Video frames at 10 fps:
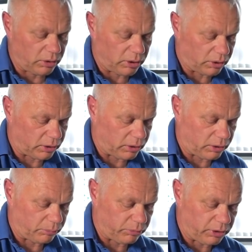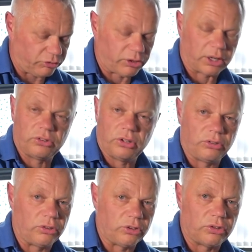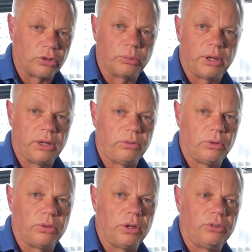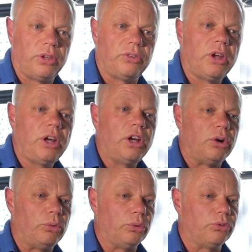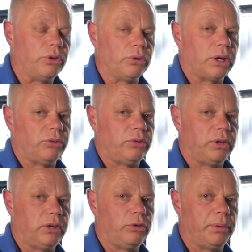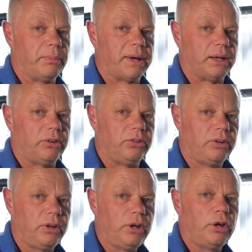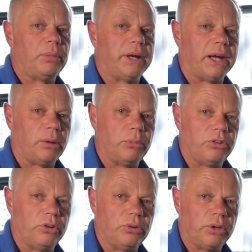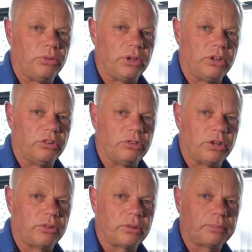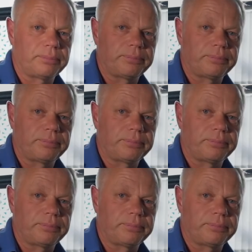the injections, the shockwave, the orthosis, are all still going to need to be managed by how much you're using your foot.